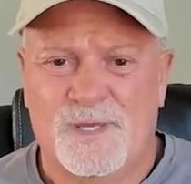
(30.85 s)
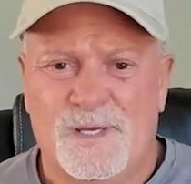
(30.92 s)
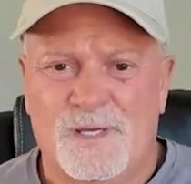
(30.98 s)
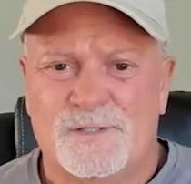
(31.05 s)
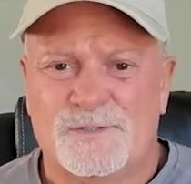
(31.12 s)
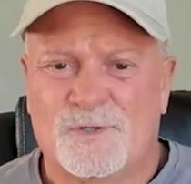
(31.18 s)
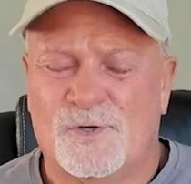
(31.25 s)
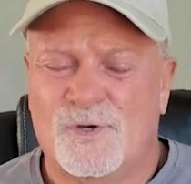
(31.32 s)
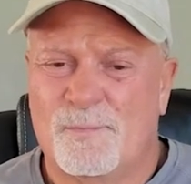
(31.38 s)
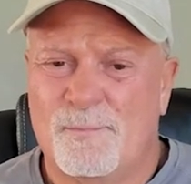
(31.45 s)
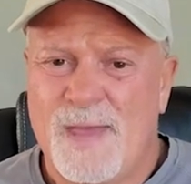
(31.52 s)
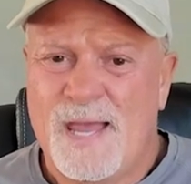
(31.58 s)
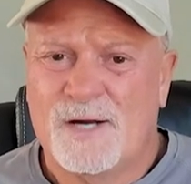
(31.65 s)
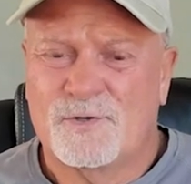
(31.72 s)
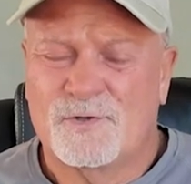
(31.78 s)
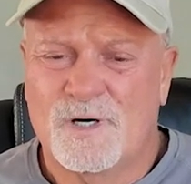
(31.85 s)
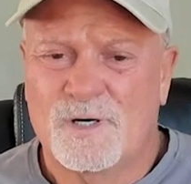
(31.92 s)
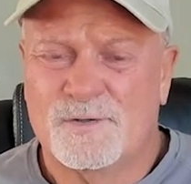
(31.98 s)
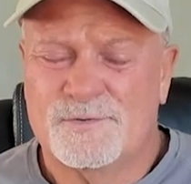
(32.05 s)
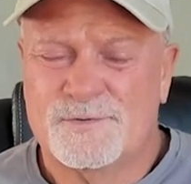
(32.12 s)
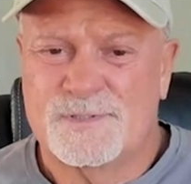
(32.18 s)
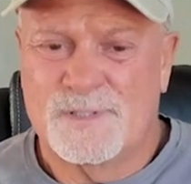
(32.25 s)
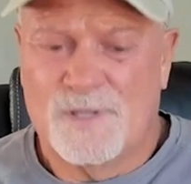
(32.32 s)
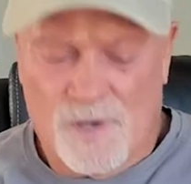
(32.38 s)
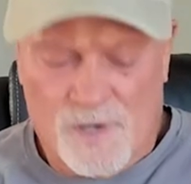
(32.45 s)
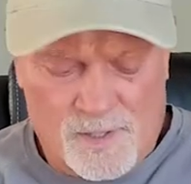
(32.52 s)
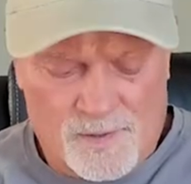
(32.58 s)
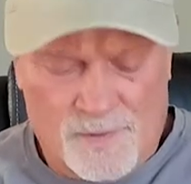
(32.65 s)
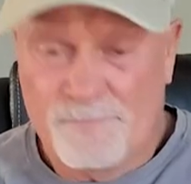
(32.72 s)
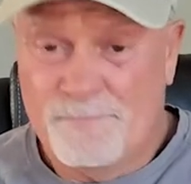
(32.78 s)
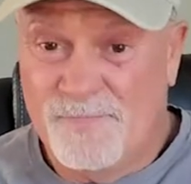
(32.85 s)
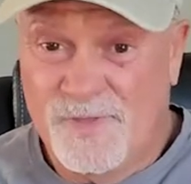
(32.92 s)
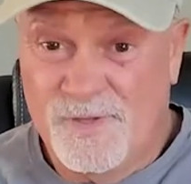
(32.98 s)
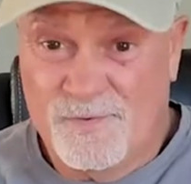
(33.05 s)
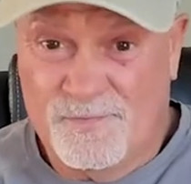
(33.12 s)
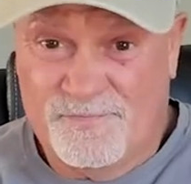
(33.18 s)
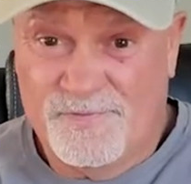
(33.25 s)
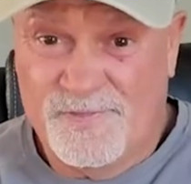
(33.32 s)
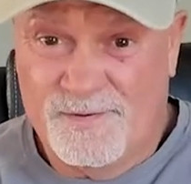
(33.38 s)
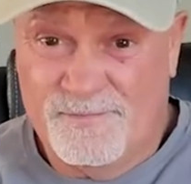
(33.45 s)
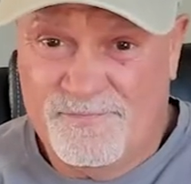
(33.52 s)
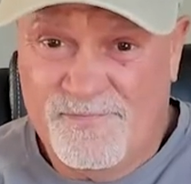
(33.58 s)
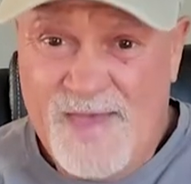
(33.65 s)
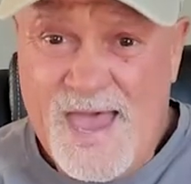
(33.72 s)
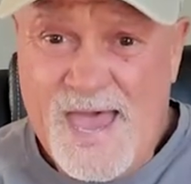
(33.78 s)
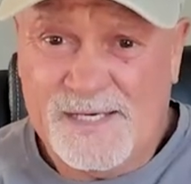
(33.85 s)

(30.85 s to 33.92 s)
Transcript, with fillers: So your macros are the fat.